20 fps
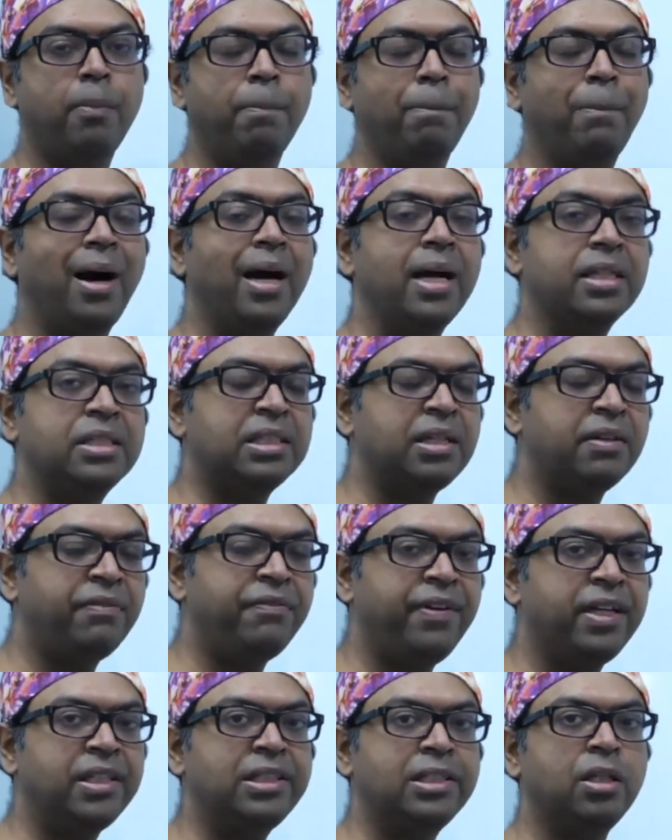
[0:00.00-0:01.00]
by a
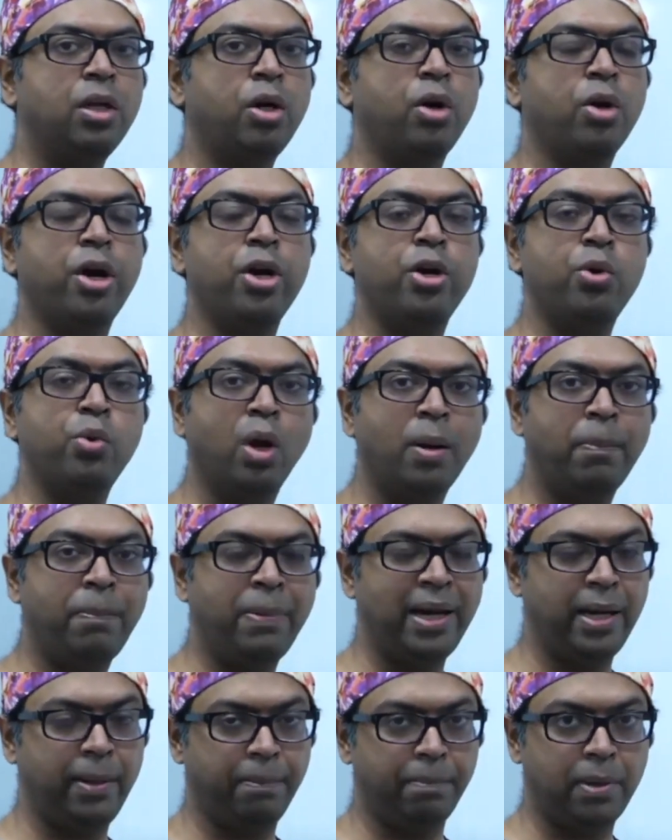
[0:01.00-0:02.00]
subfacial or a dual
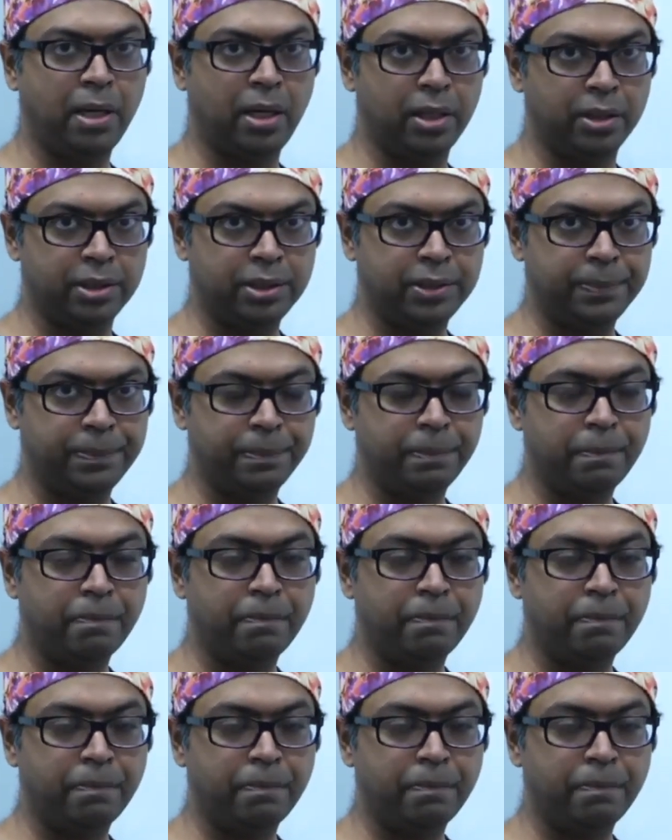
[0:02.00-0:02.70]
plane implants.